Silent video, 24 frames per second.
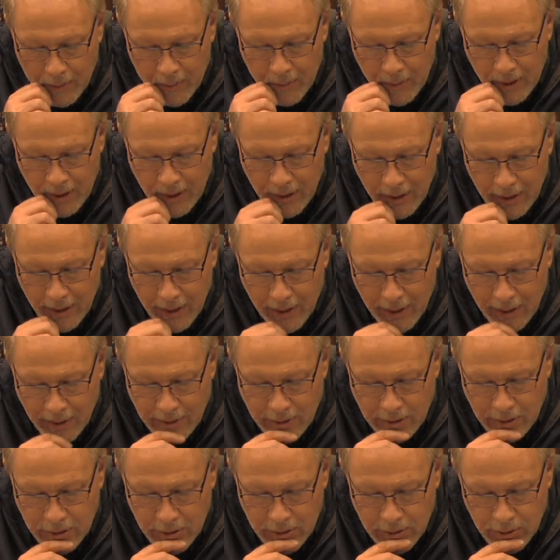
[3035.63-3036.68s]
the
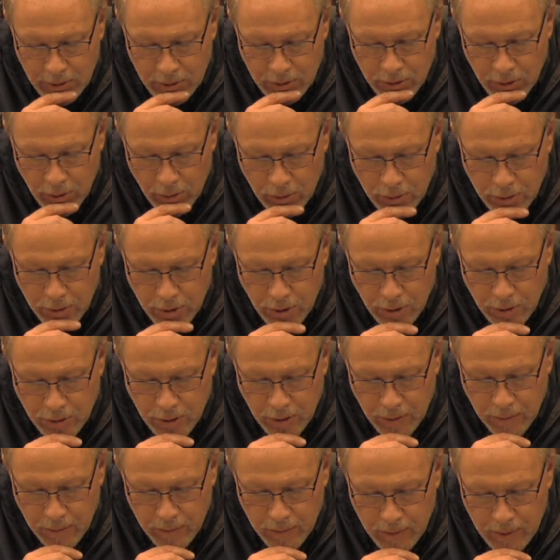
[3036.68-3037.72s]
Midianites sold
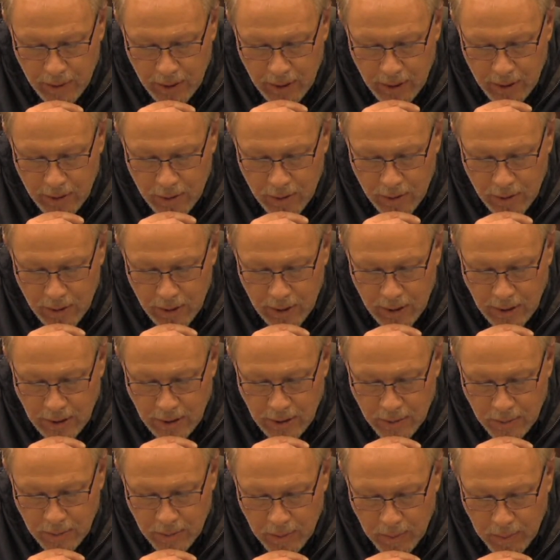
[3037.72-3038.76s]
Joseph in
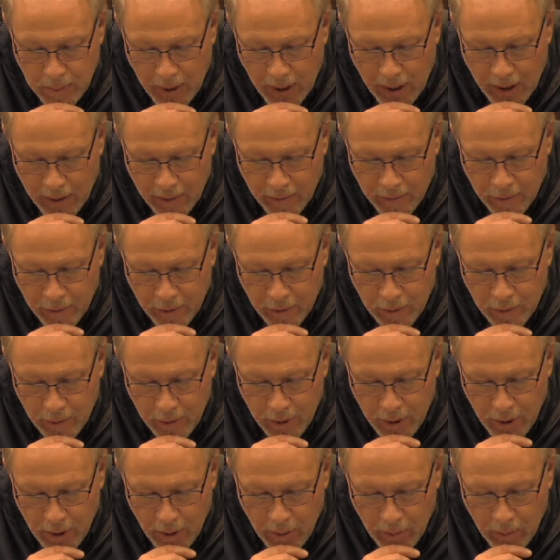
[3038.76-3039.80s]
Egypt to Potiphar,
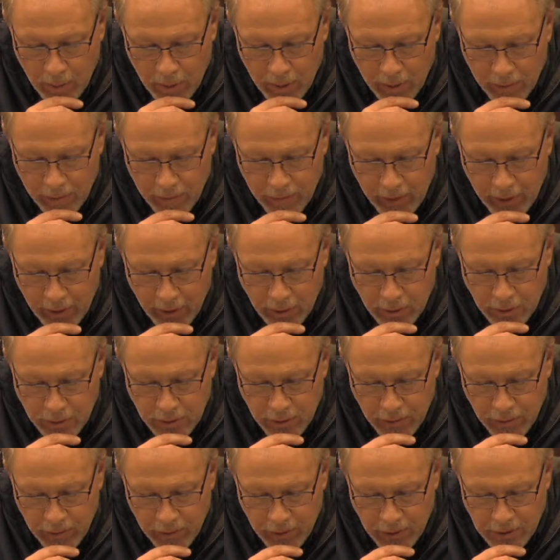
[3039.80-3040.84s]
one of
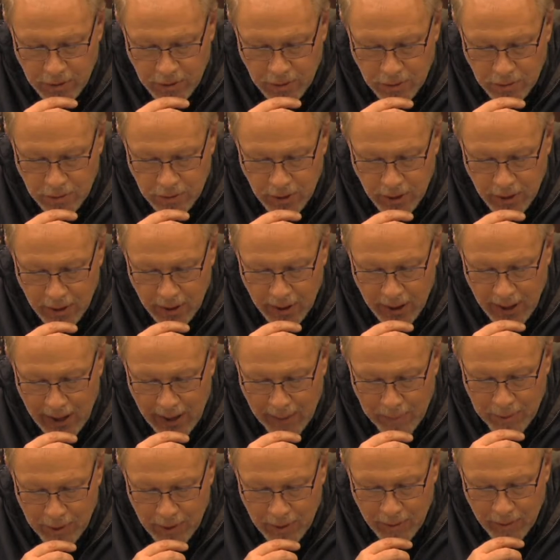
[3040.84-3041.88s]
Pharaoh's officials and the
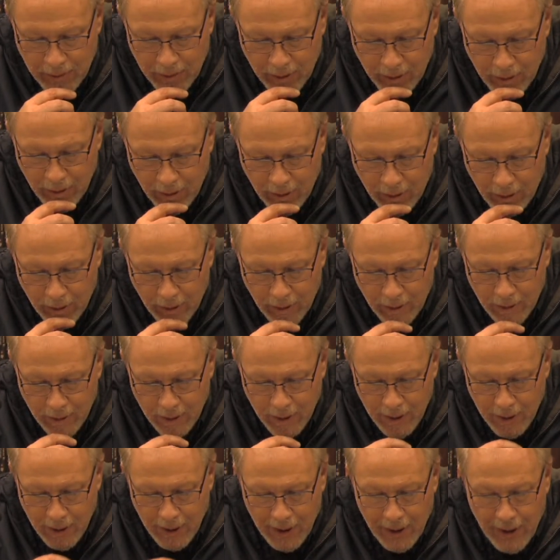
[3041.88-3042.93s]
captain of the guard.
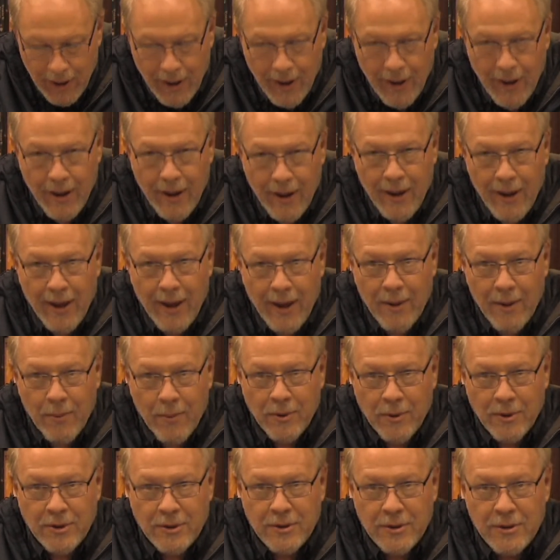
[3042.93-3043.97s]

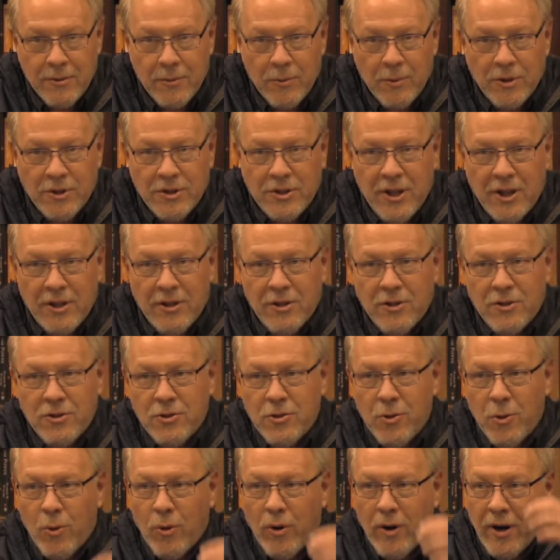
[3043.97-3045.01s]
And we set the
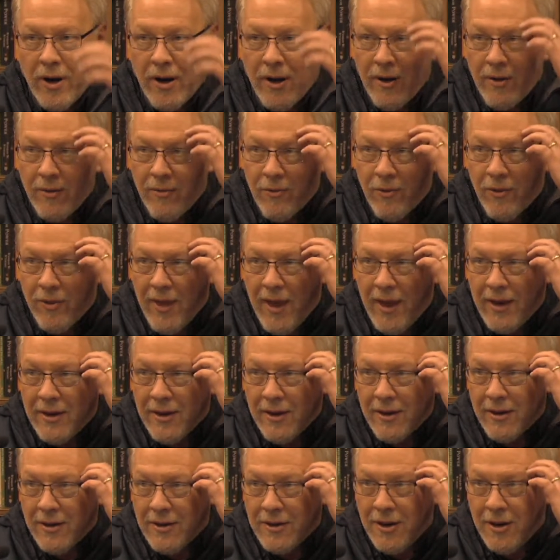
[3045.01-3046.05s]
story for that
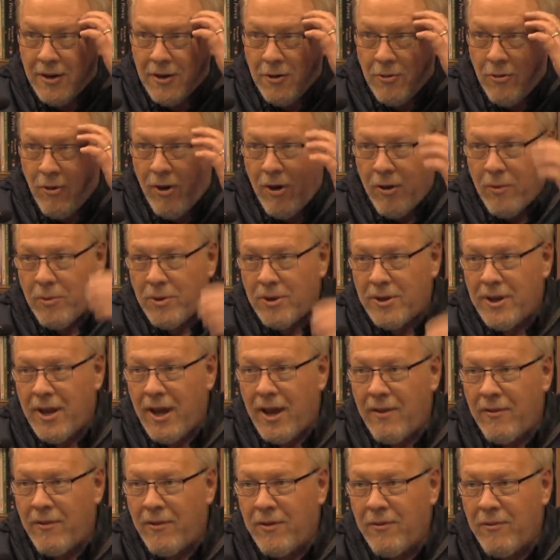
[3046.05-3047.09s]
to continue on with
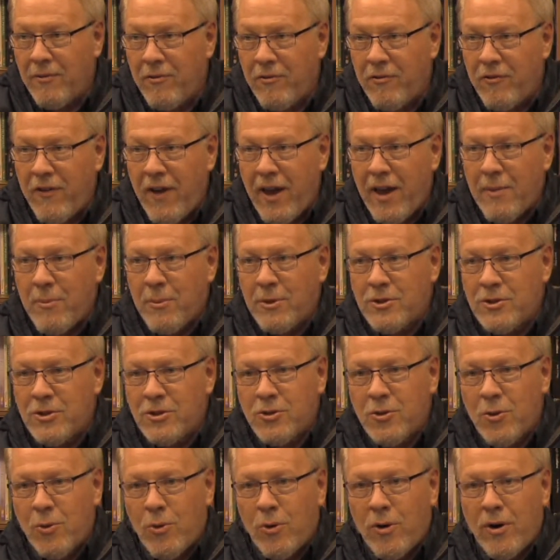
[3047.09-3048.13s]
David. Famous
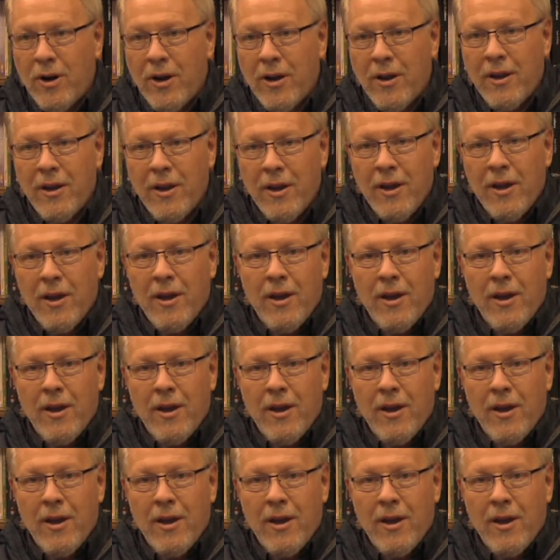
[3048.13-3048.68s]
story.